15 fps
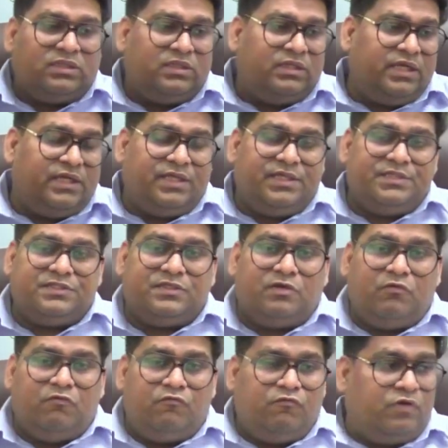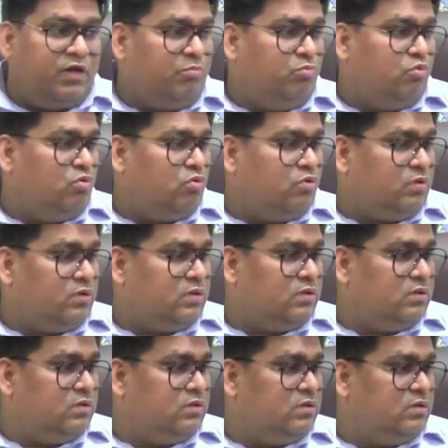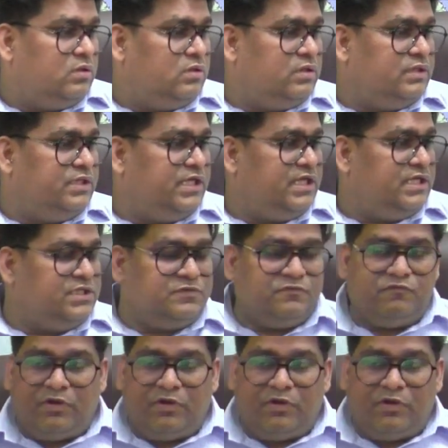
there is one more bed